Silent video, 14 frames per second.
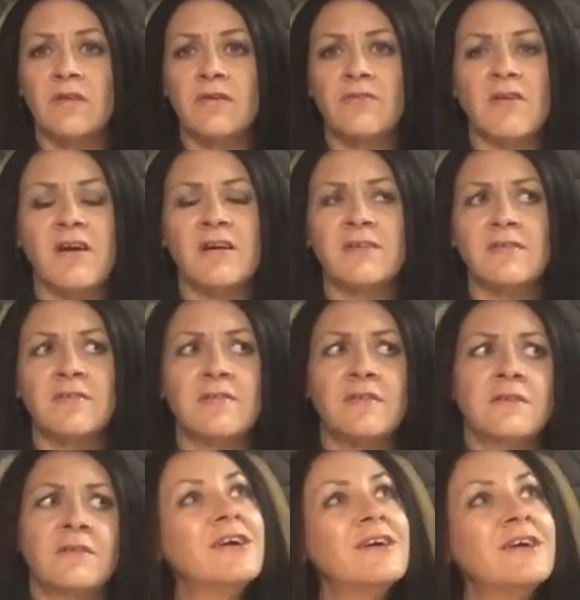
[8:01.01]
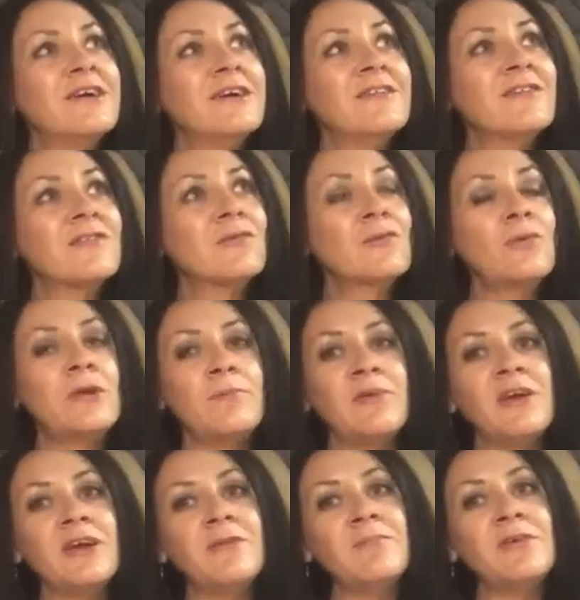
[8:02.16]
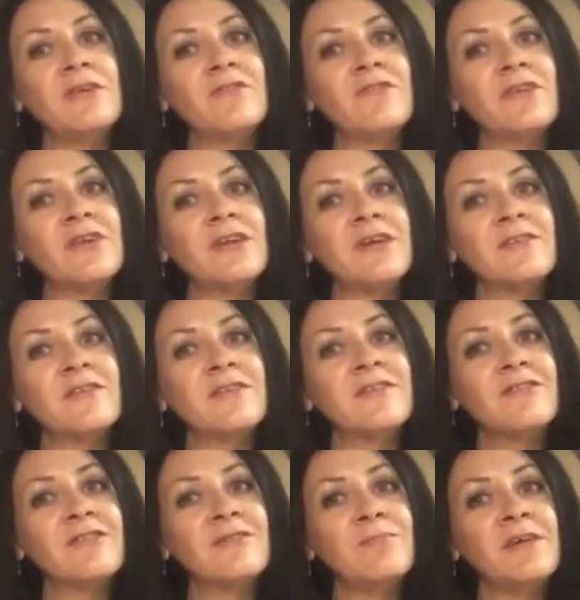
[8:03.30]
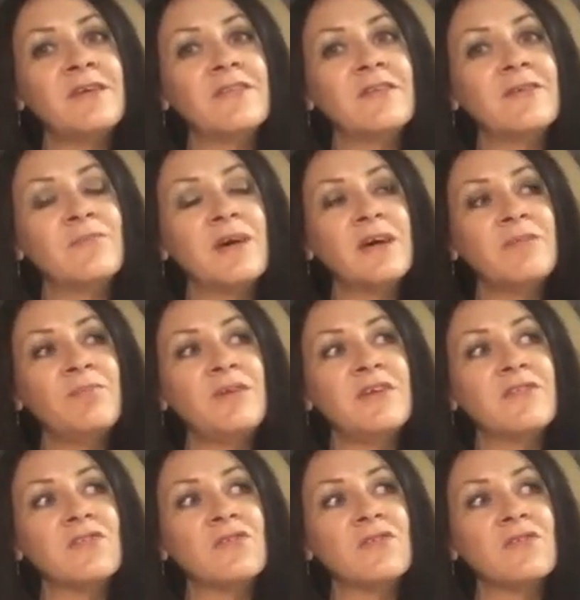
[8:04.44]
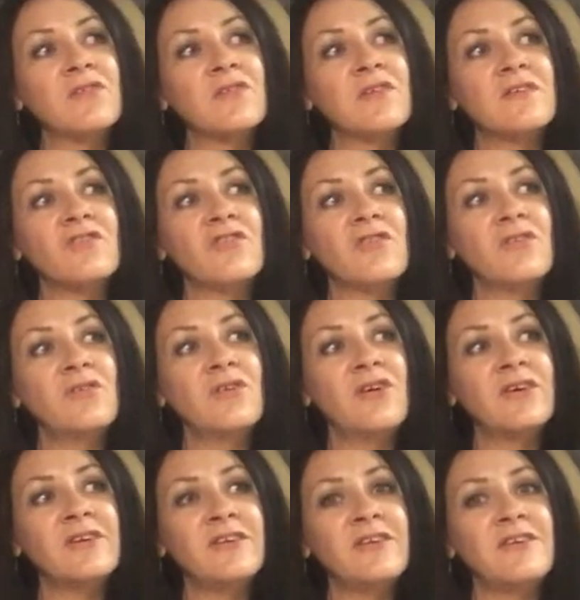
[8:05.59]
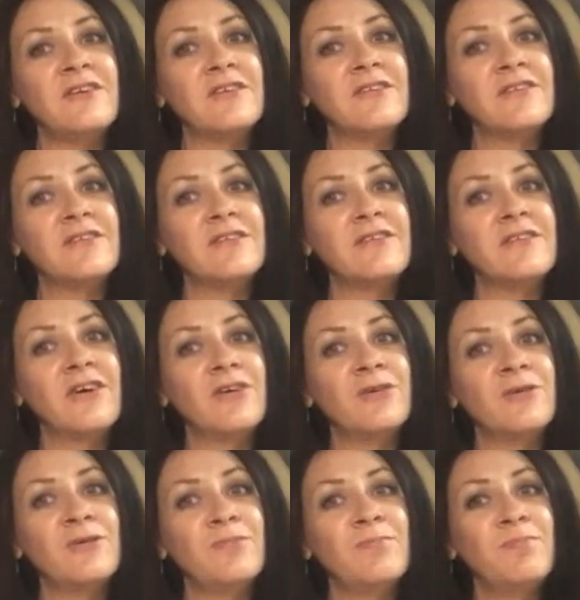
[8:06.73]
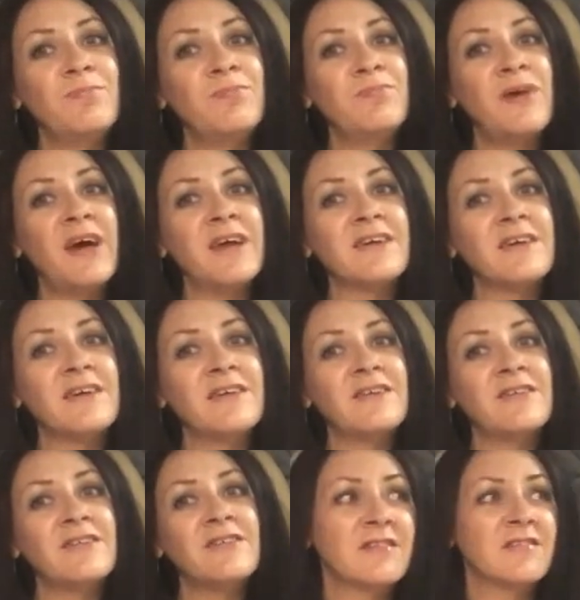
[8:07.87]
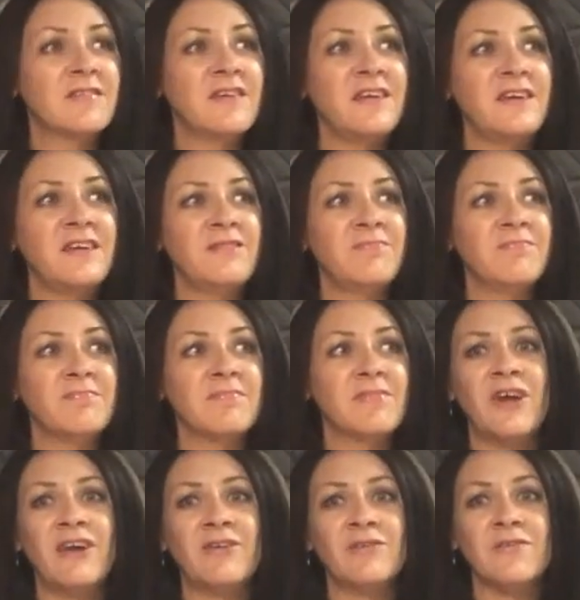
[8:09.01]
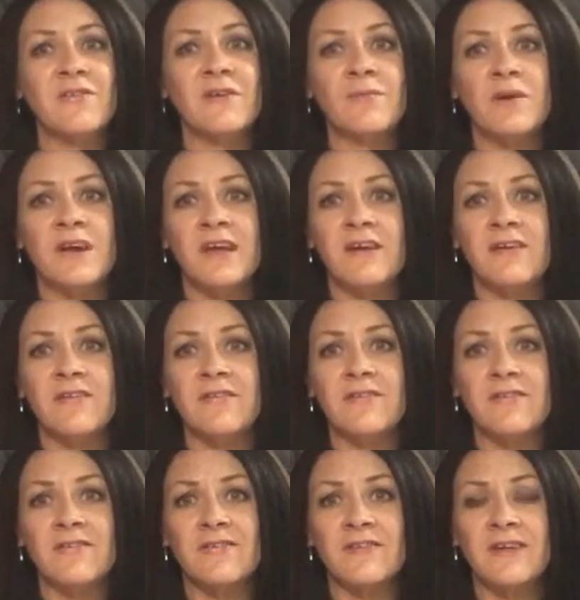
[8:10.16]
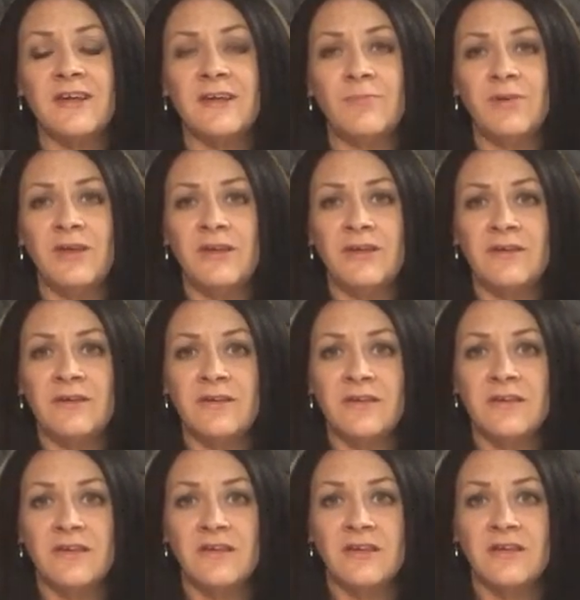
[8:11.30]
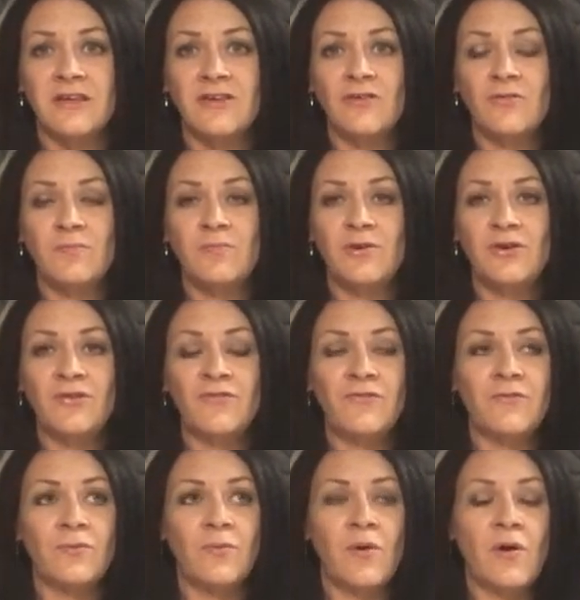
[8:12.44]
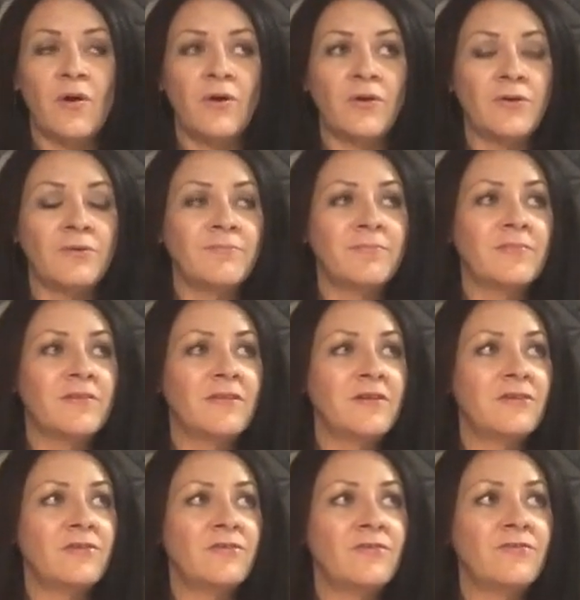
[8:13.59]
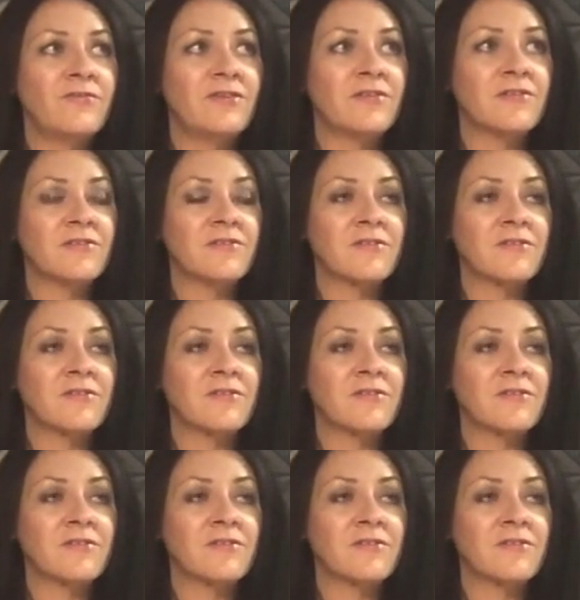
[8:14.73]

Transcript: the grass, and it's sort of been a bit of a lesson to me that maybe it's not such a good idea to go back and see how someone else is keeping your beautiful home that you've just